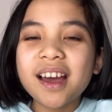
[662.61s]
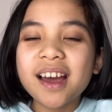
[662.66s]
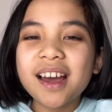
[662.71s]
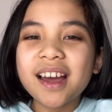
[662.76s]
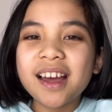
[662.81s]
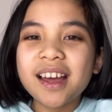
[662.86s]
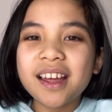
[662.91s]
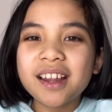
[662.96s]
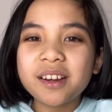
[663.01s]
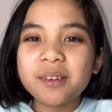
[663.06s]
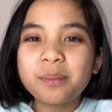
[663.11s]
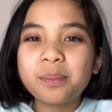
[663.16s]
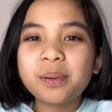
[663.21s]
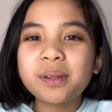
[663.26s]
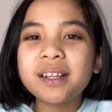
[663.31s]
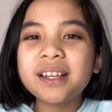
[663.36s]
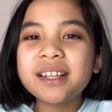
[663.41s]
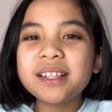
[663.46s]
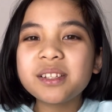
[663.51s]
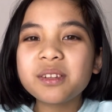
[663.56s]
And
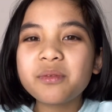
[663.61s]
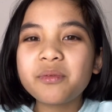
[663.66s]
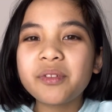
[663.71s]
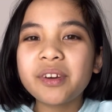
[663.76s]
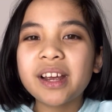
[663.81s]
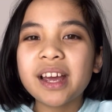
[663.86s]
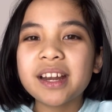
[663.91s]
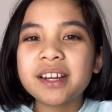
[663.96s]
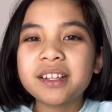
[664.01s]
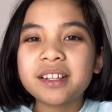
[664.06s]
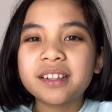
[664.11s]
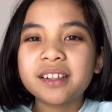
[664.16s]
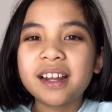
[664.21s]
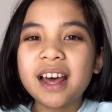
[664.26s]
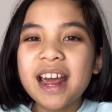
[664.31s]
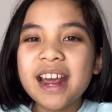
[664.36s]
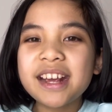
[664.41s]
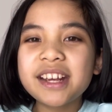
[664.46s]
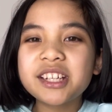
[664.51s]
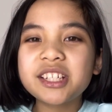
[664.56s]
please don't forget to
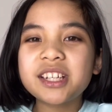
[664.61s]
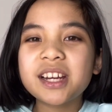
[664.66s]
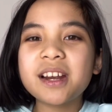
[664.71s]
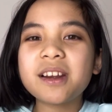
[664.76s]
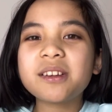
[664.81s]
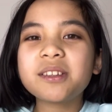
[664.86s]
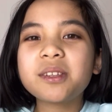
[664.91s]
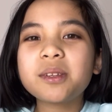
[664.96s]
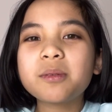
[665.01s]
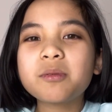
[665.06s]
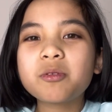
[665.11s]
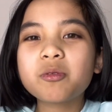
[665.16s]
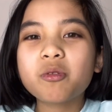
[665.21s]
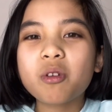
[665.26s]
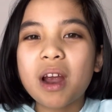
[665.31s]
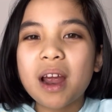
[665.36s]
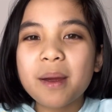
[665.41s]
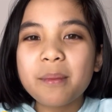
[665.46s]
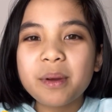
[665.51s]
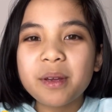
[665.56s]
like, share, and
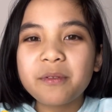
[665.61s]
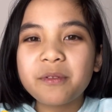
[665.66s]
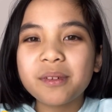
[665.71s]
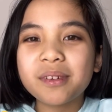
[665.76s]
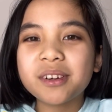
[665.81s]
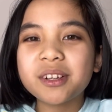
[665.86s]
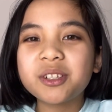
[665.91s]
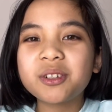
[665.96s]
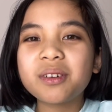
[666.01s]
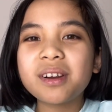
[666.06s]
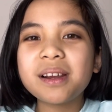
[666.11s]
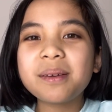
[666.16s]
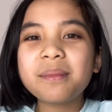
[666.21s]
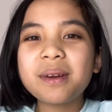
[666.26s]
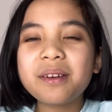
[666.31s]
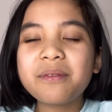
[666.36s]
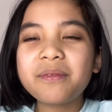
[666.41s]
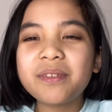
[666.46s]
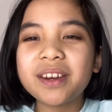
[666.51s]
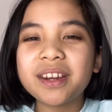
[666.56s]
subscribe if you're enjoying
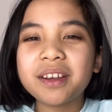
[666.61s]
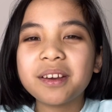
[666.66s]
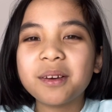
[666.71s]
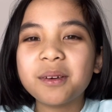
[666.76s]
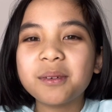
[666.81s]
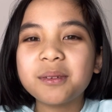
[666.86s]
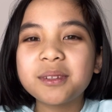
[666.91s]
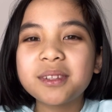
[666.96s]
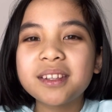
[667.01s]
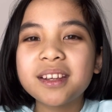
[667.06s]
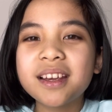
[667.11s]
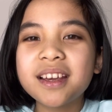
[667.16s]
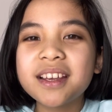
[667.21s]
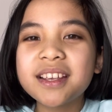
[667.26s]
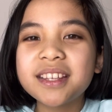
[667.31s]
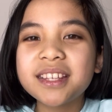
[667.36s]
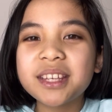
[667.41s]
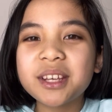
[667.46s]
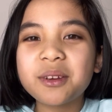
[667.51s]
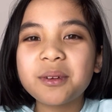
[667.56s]
my videos.
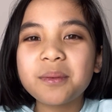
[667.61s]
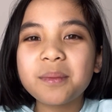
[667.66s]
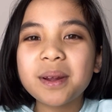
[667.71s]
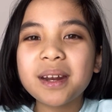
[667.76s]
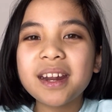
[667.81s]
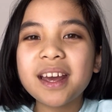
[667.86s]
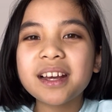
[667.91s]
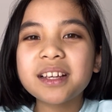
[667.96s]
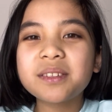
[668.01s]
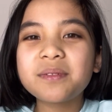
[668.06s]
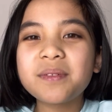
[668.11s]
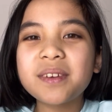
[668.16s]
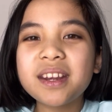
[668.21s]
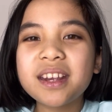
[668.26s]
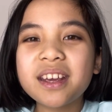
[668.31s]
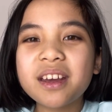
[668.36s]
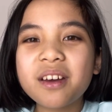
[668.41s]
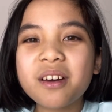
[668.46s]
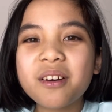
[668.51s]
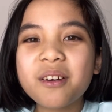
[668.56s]
See you in my next
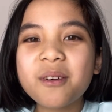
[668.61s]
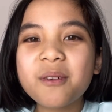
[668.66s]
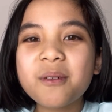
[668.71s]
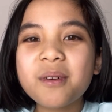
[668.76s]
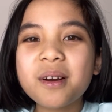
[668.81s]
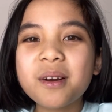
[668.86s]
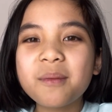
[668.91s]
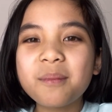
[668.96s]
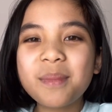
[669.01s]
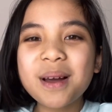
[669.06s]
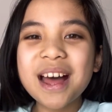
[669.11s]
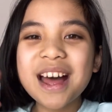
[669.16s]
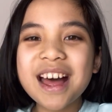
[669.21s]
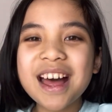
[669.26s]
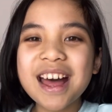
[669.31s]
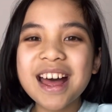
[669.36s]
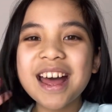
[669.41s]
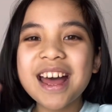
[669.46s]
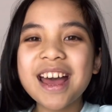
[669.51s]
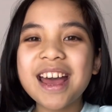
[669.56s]
video.
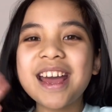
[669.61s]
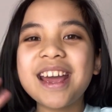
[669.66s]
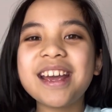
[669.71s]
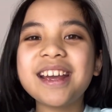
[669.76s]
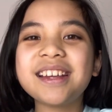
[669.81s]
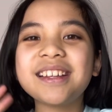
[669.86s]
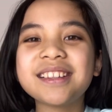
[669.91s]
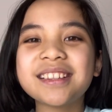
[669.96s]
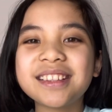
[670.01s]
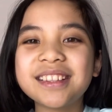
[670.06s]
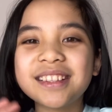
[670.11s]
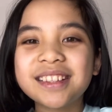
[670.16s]
Bye!